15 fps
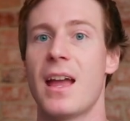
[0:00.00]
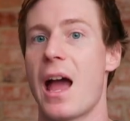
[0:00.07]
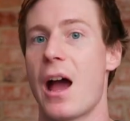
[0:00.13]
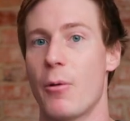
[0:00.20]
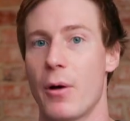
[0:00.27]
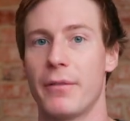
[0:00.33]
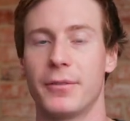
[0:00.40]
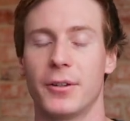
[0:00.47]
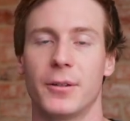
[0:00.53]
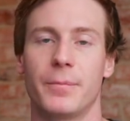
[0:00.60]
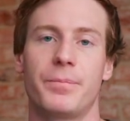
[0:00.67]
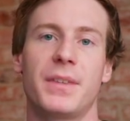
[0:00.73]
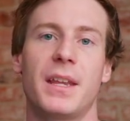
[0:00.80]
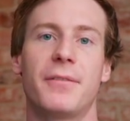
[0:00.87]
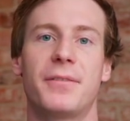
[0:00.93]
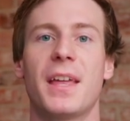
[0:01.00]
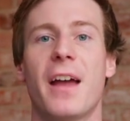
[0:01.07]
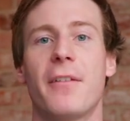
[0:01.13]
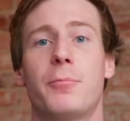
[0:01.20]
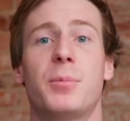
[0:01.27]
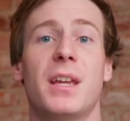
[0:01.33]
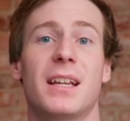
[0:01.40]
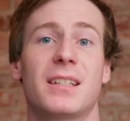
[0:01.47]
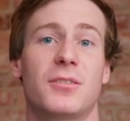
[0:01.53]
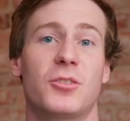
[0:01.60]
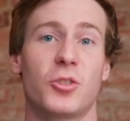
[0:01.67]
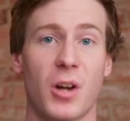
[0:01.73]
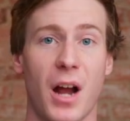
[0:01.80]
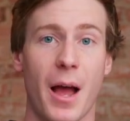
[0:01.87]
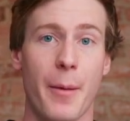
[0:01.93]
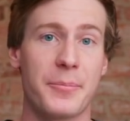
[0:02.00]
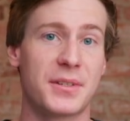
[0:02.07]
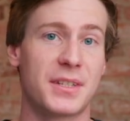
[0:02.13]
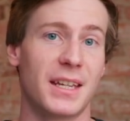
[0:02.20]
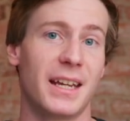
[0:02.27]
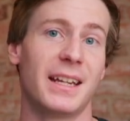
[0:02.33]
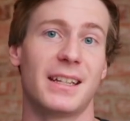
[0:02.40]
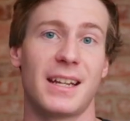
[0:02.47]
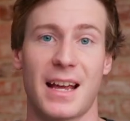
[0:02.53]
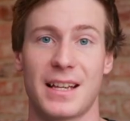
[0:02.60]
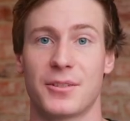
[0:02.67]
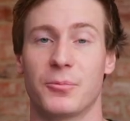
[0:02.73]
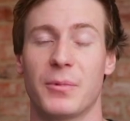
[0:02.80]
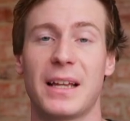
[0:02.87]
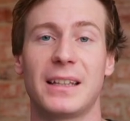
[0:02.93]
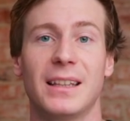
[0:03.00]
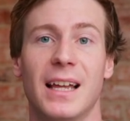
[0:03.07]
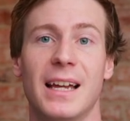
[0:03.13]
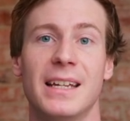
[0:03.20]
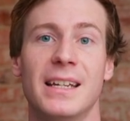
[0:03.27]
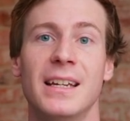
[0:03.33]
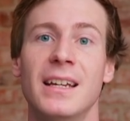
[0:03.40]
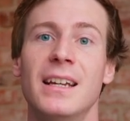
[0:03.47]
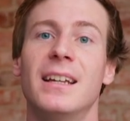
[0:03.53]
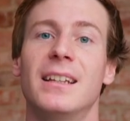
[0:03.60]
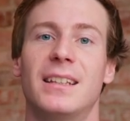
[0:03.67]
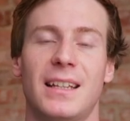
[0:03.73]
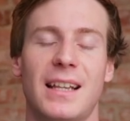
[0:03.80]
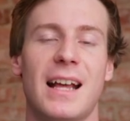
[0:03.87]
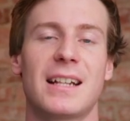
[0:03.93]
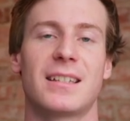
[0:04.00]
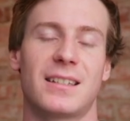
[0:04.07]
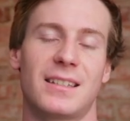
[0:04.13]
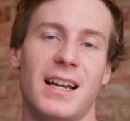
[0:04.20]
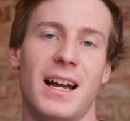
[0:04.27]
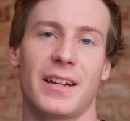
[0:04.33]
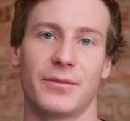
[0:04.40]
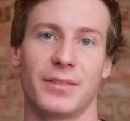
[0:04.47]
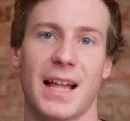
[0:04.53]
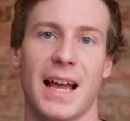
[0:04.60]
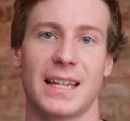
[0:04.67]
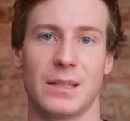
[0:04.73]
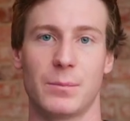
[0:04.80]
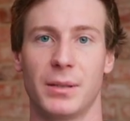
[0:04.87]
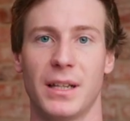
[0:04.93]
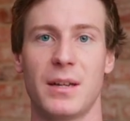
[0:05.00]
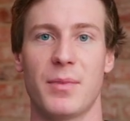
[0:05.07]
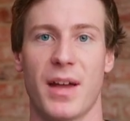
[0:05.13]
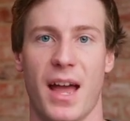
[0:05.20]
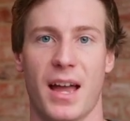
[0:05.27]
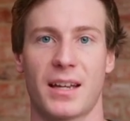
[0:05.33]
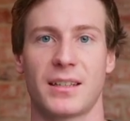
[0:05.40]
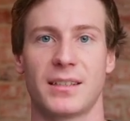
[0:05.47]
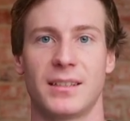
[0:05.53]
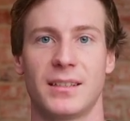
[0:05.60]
However, if the FPS drops and has a red light, then that's a sign of laggy playback.